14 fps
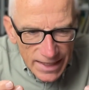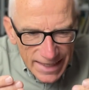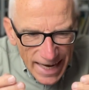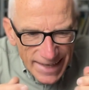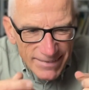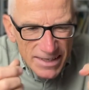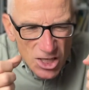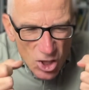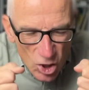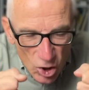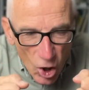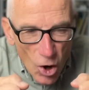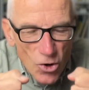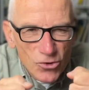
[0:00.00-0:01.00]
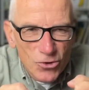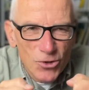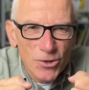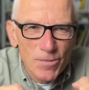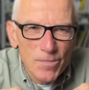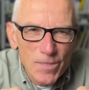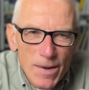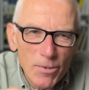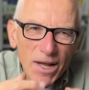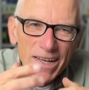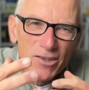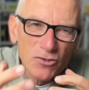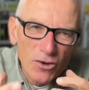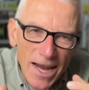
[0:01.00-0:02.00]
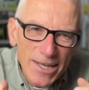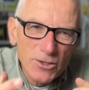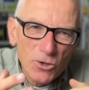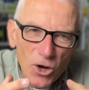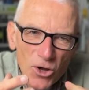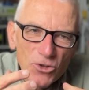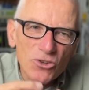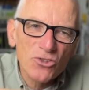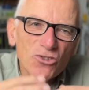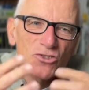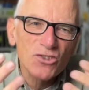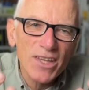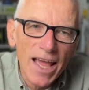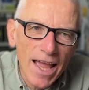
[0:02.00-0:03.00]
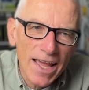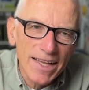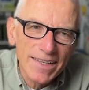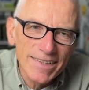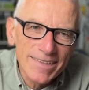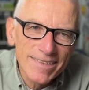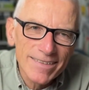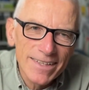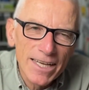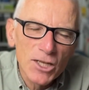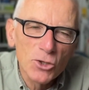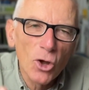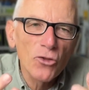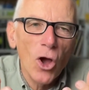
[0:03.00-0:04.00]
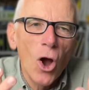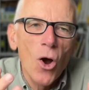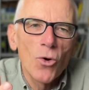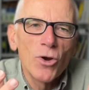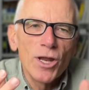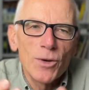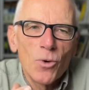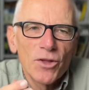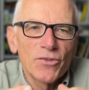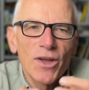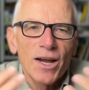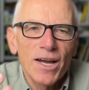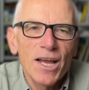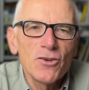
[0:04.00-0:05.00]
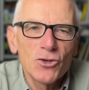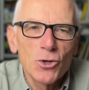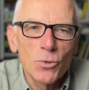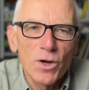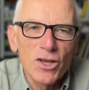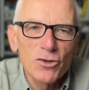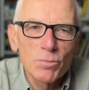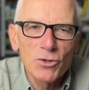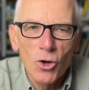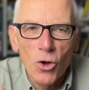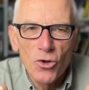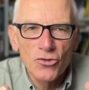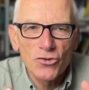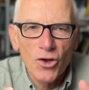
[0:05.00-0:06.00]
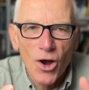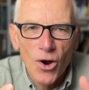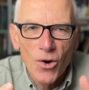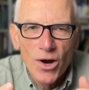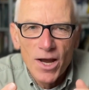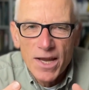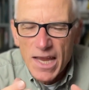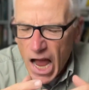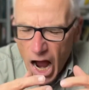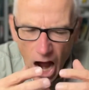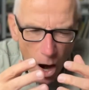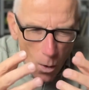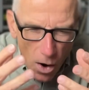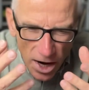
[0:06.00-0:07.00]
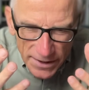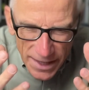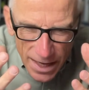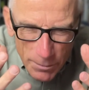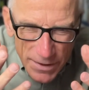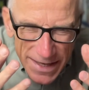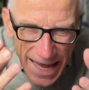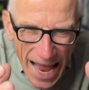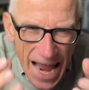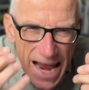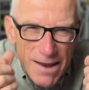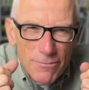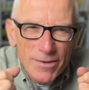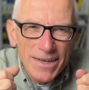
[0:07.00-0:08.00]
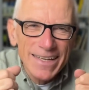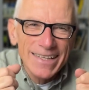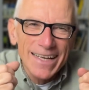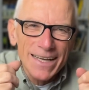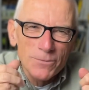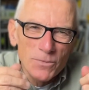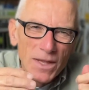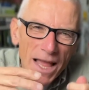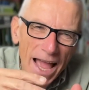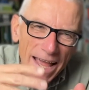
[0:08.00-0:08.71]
getting close to the people and trying to understand not only what their issue is, but also, how are they behaving and